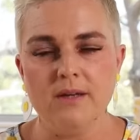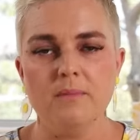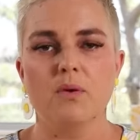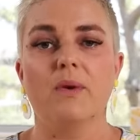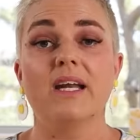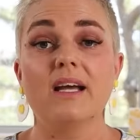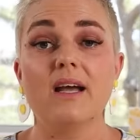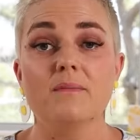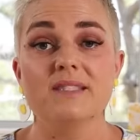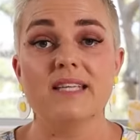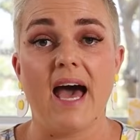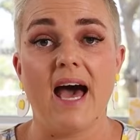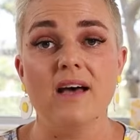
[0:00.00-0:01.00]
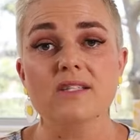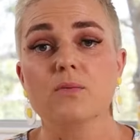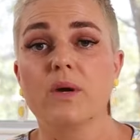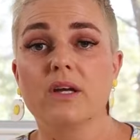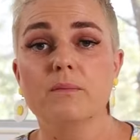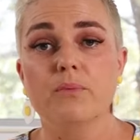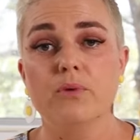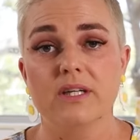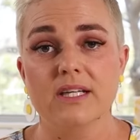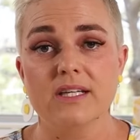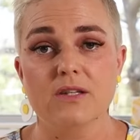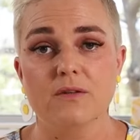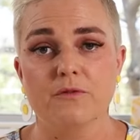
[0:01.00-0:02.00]
But when it comes out, we're going to put it
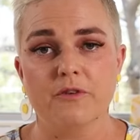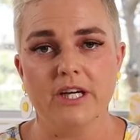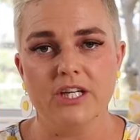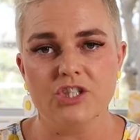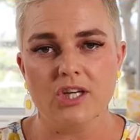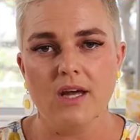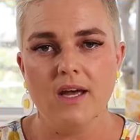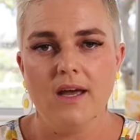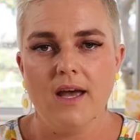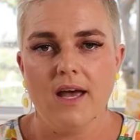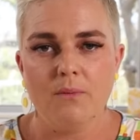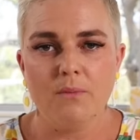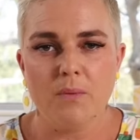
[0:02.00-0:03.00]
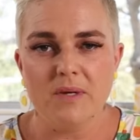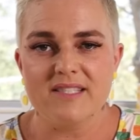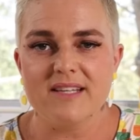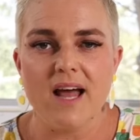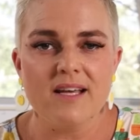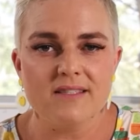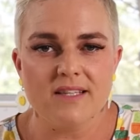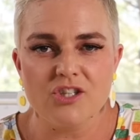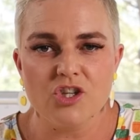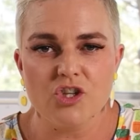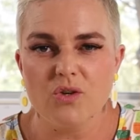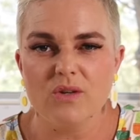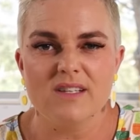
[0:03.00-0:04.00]
into the fridge, and when we slice it,
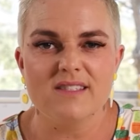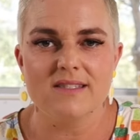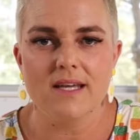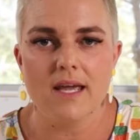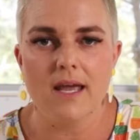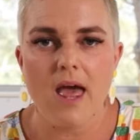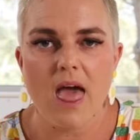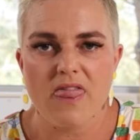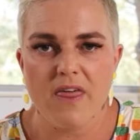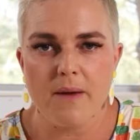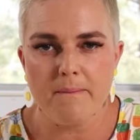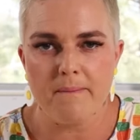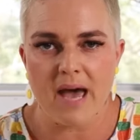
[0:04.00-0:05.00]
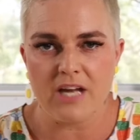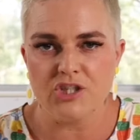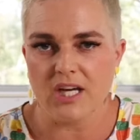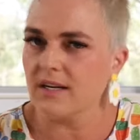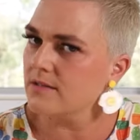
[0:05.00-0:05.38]
you're going to see the magic.